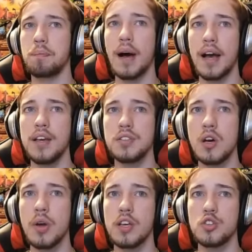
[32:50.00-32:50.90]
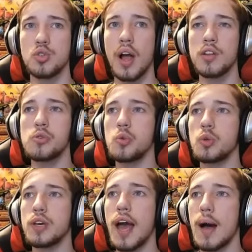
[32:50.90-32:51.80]
Paizo is trying to
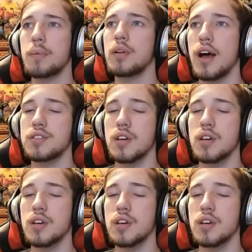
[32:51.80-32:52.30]
capitalize